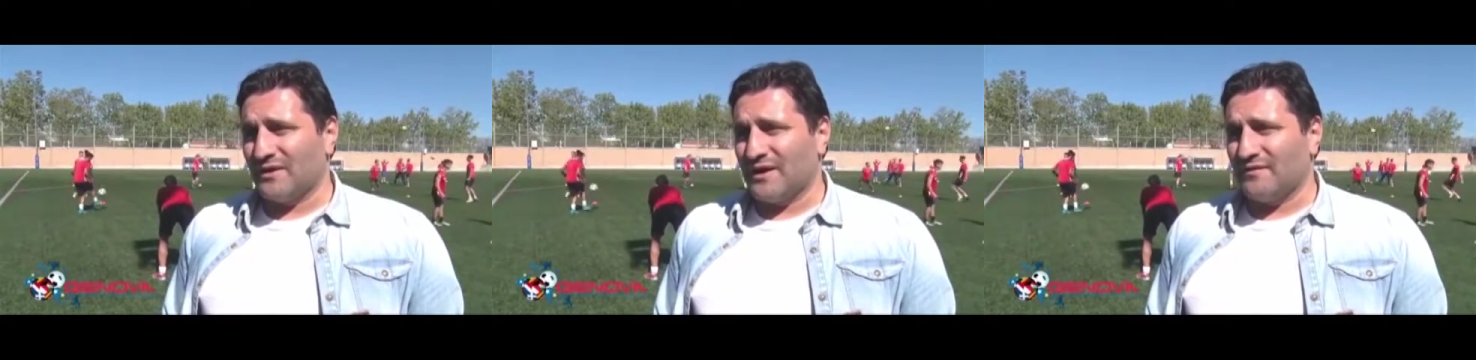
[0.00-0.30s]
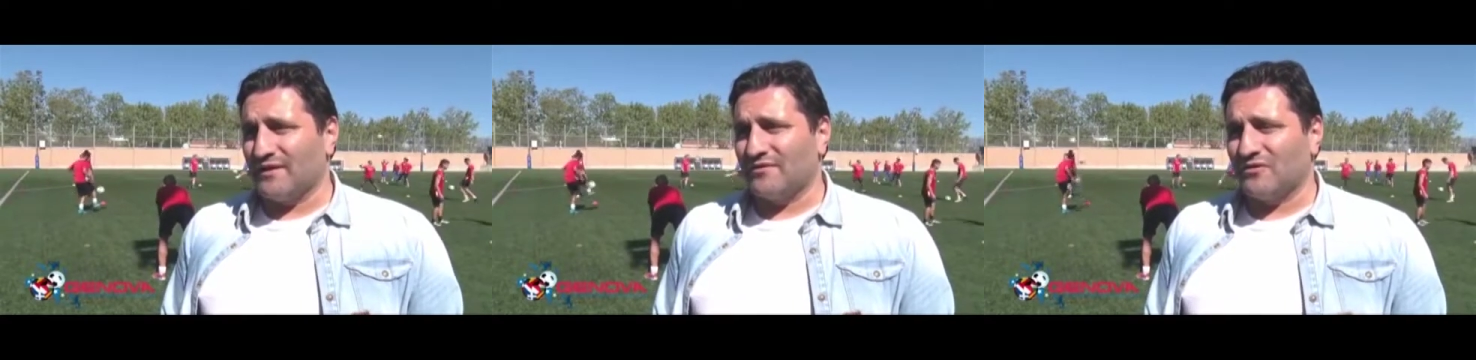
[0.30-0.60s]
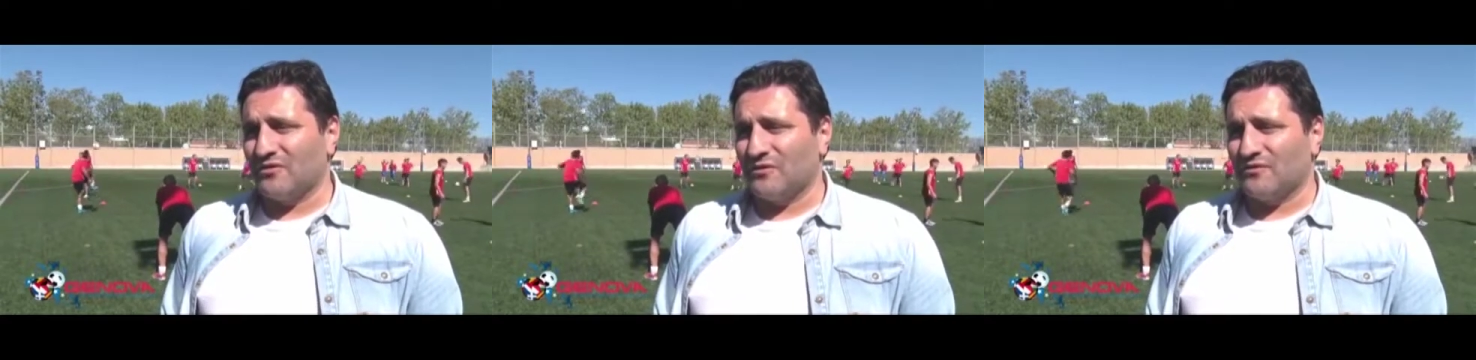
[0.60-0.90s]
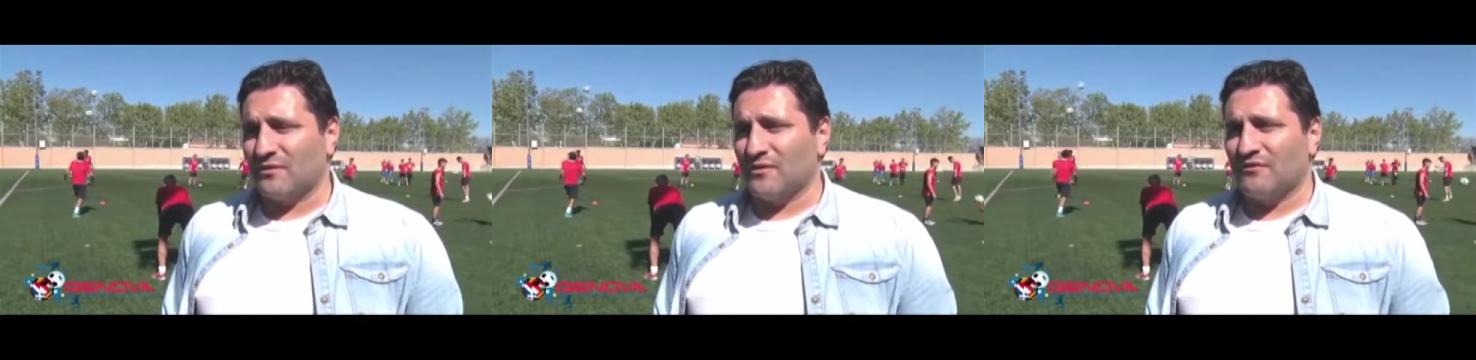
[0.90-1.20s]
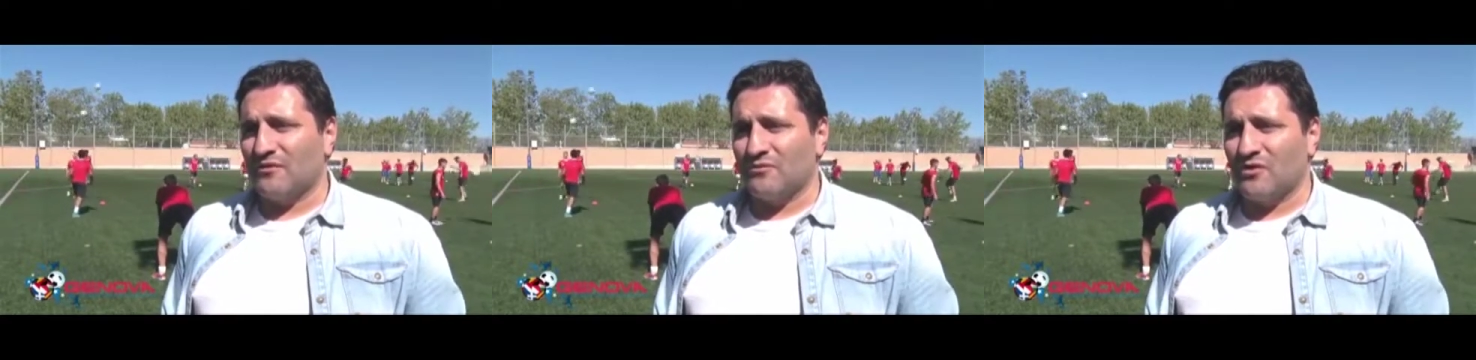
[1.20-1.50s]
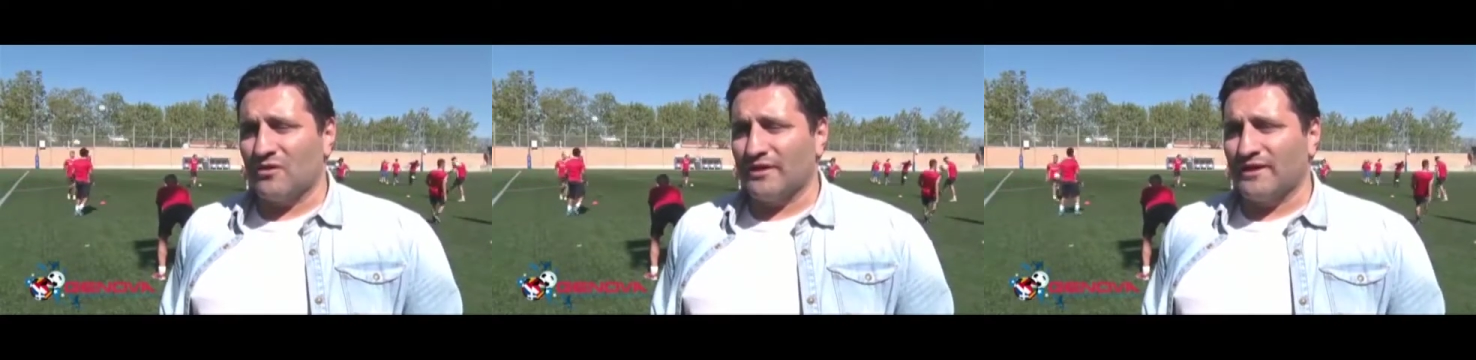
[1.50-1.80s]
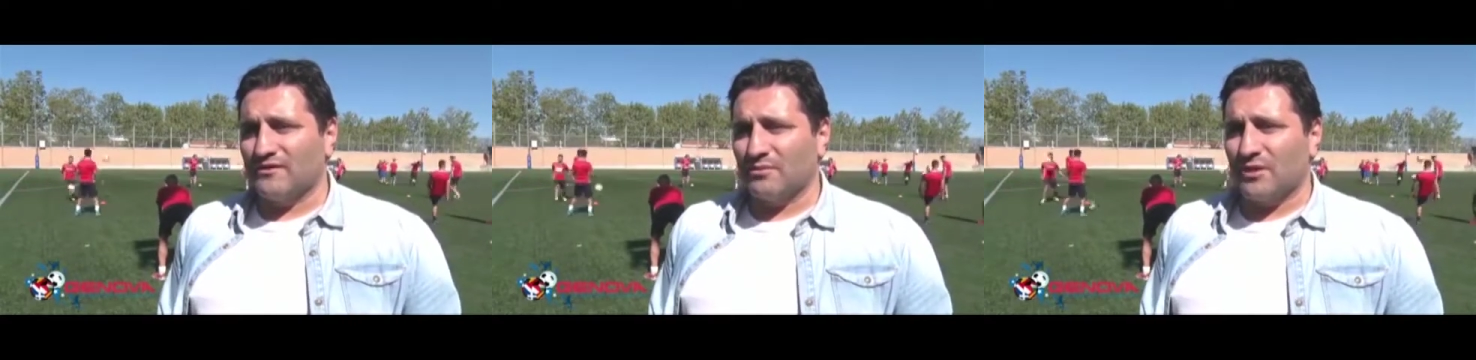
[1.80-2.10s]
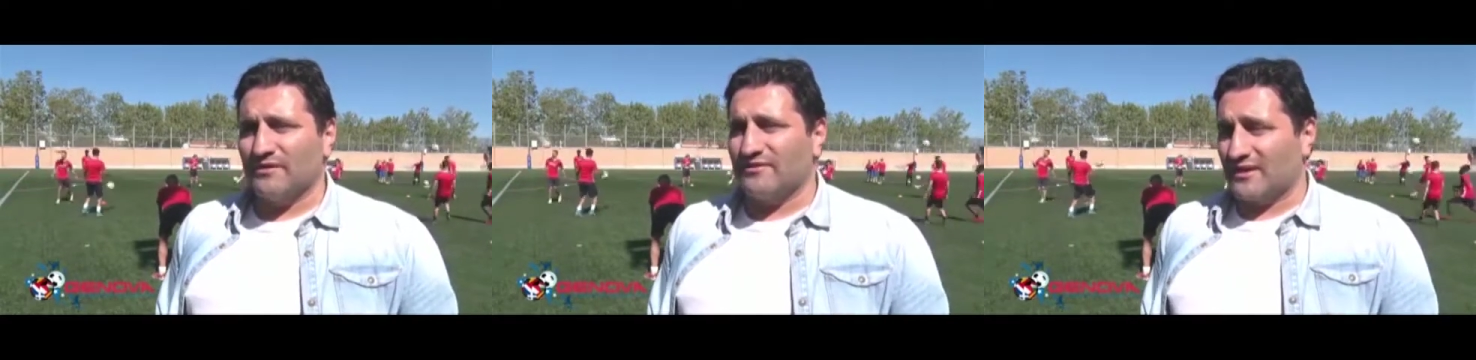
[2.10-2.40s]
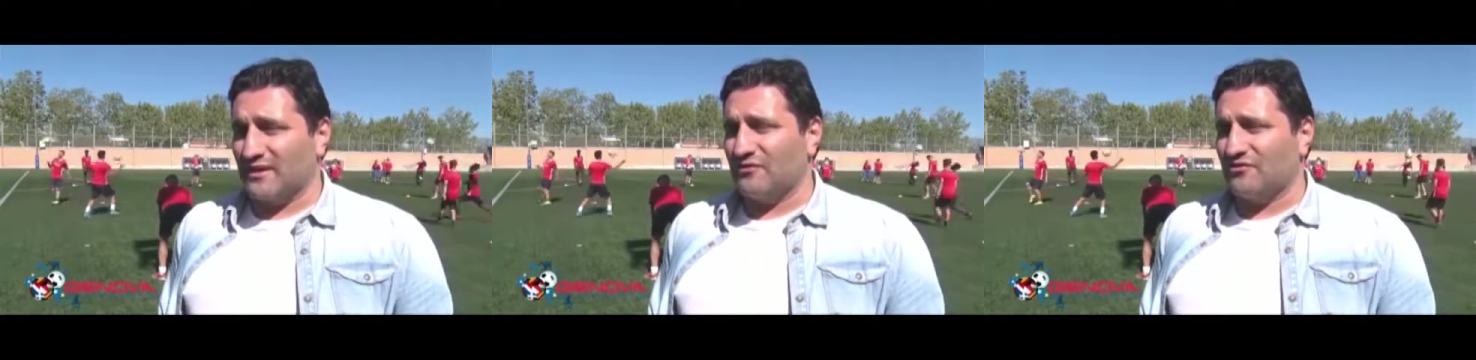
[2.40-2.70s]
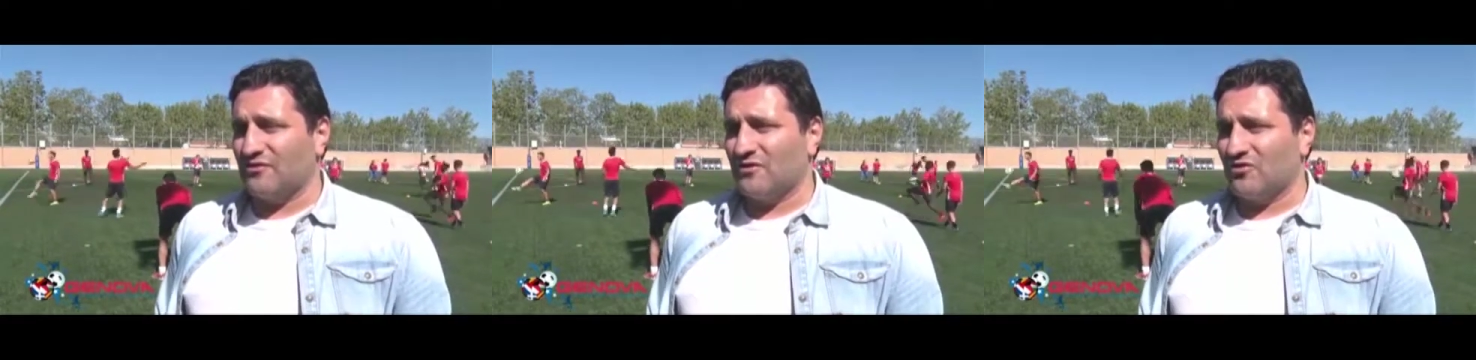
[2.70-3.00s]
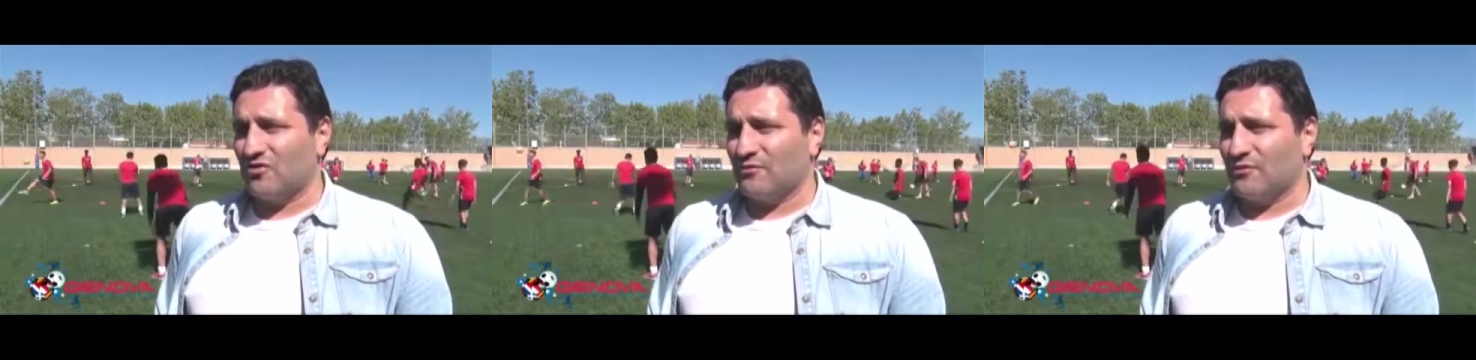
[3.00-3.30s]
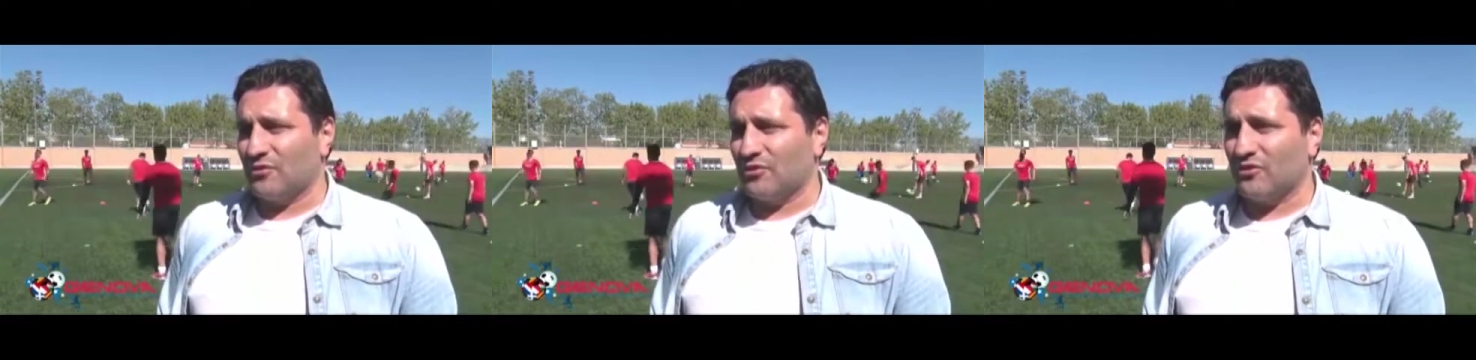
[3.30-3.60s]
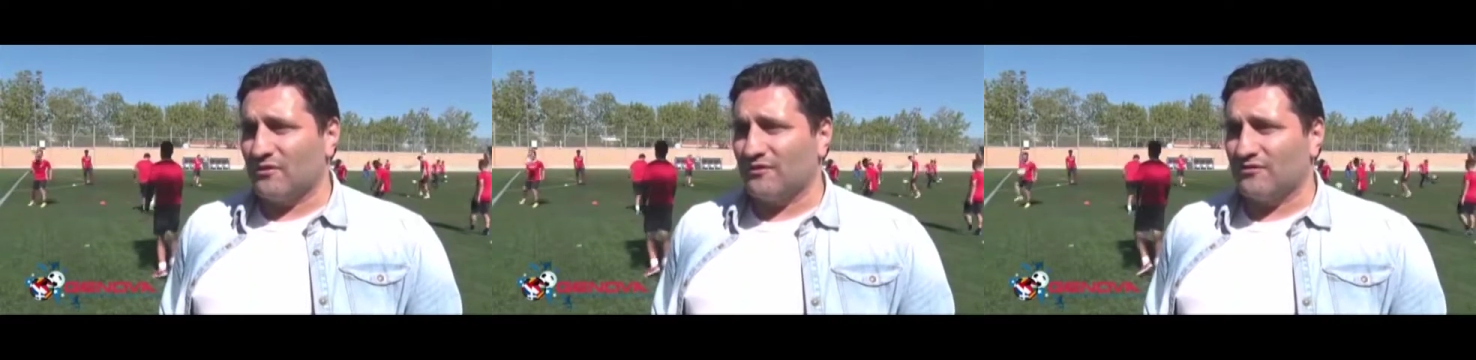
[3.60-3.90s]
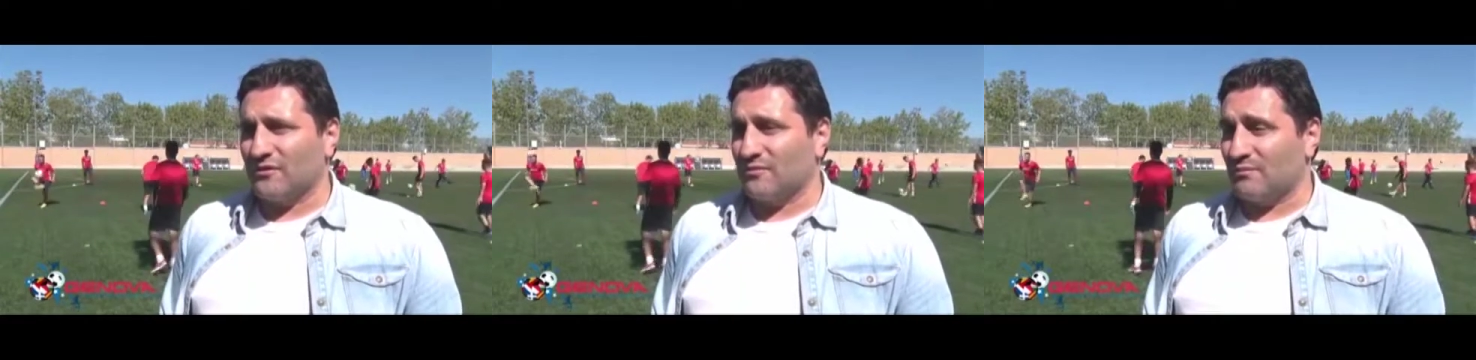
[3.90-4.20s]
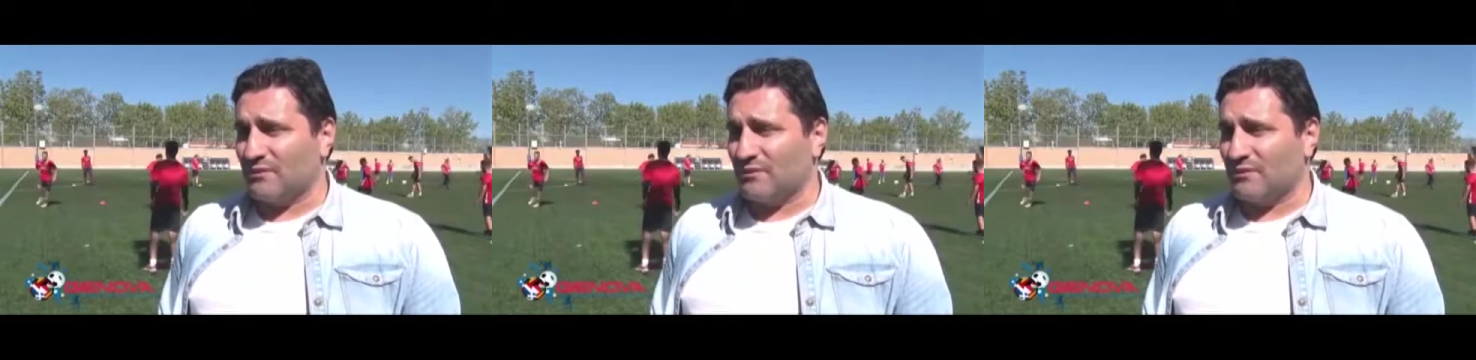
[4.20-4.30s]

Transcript: And that's, if someone from non-league to play second division in Europe or third division and